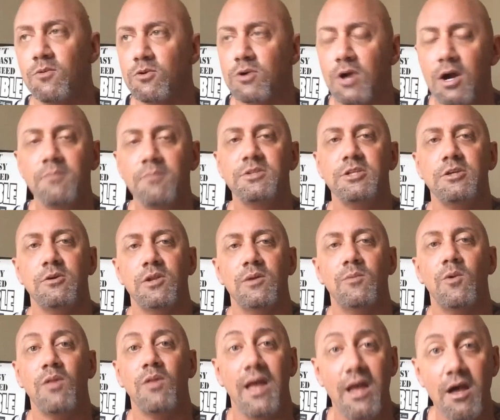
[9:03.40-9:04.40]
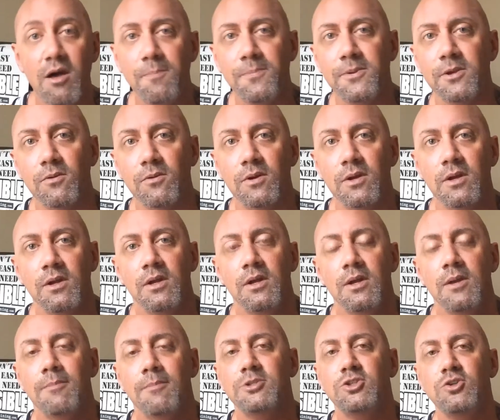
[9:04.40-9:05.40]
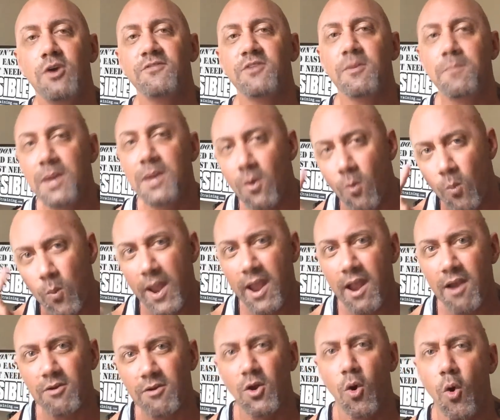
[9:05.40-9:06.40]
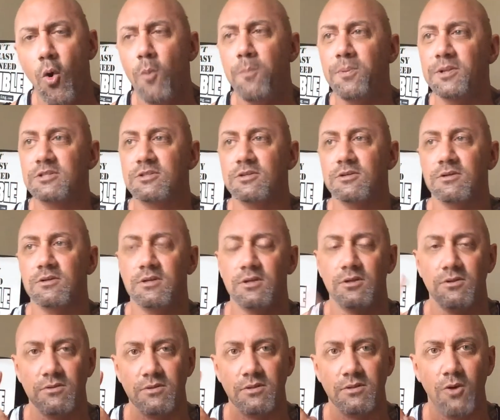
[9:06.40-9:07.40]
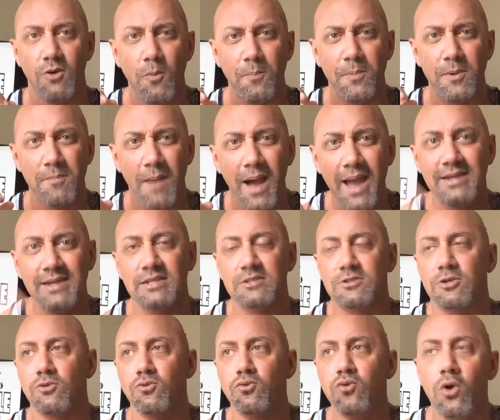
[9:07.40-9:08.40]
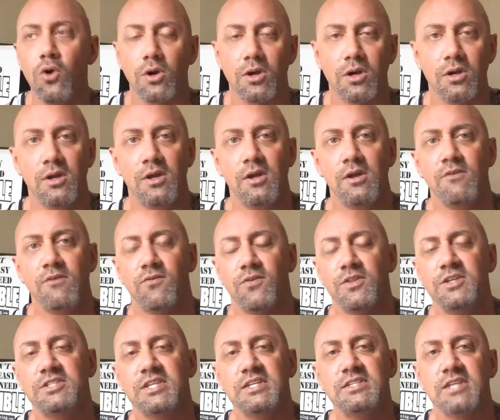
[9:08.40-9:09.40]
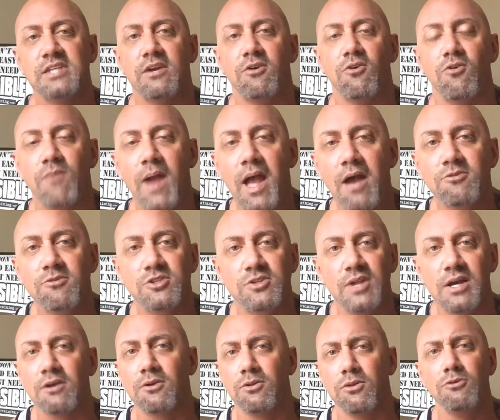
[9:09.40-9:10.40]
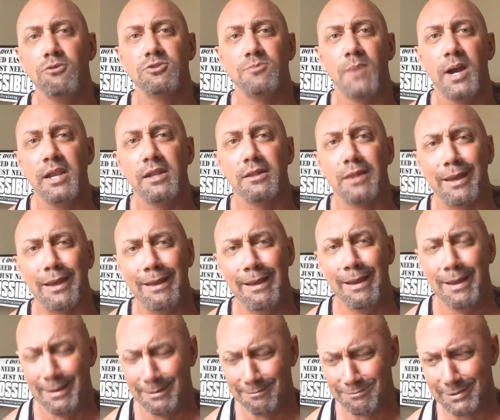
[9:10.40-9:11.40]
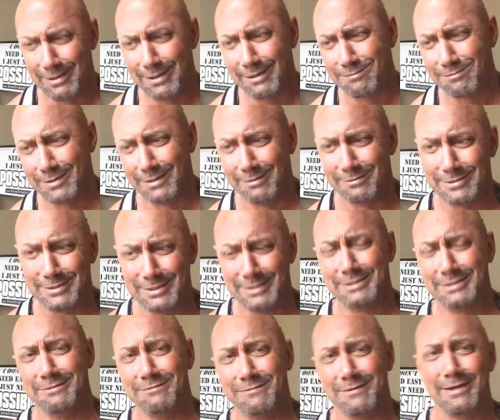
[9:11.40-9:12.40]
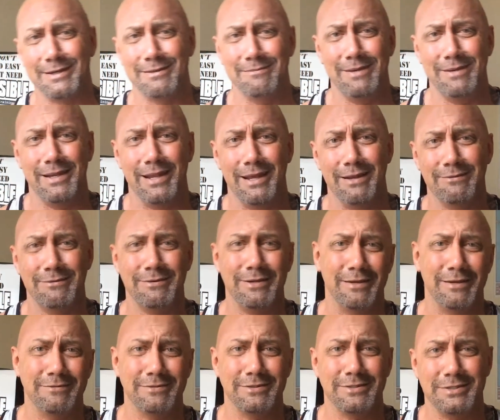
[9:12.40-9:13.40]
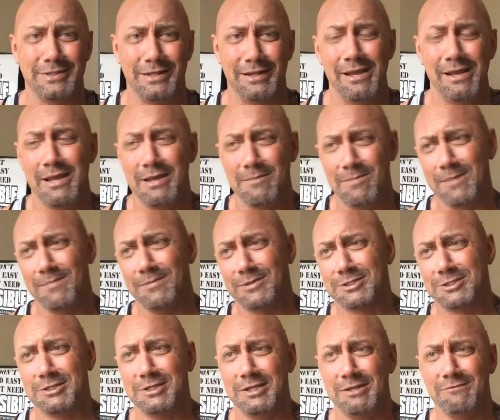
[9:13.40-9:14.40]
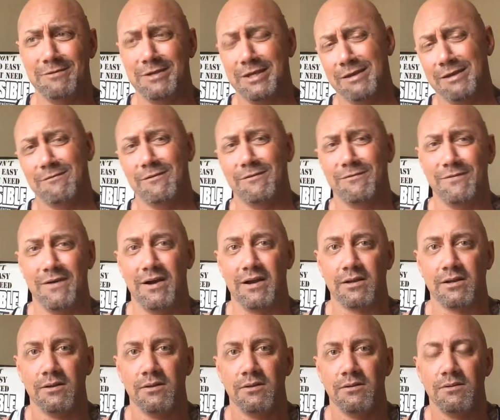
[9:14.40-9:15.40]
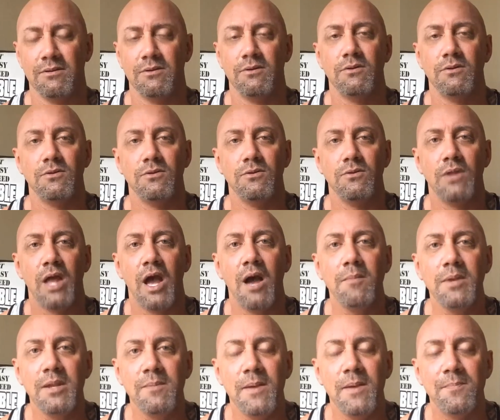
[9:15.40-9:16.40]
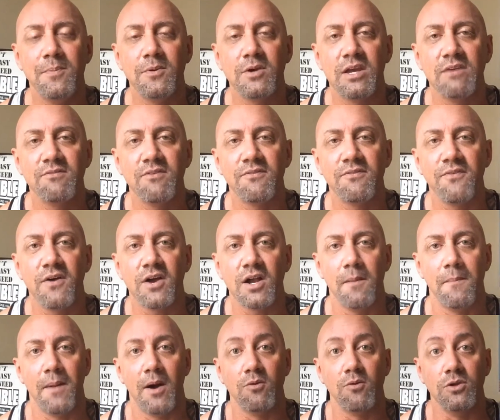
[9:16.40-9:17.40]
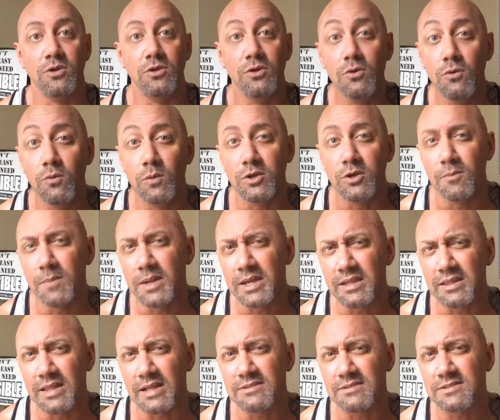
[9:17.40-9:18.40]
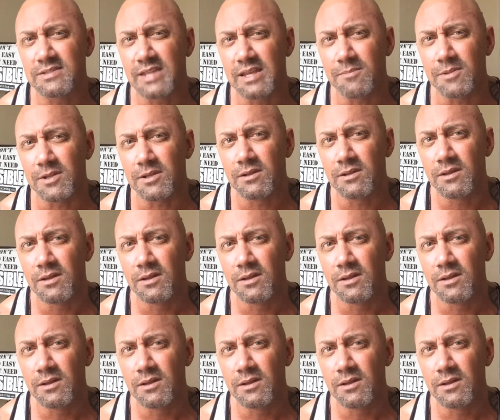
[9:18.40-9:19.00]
will come to you, and it will help you. But you have to be aware and open-minded to look for these things that are around you, not closed-minded like, Blake Plitt was just a fucking meathead. Who gives a shit? People shouldn't even give a fuck. How many people give a fuck about you when you're making that statement?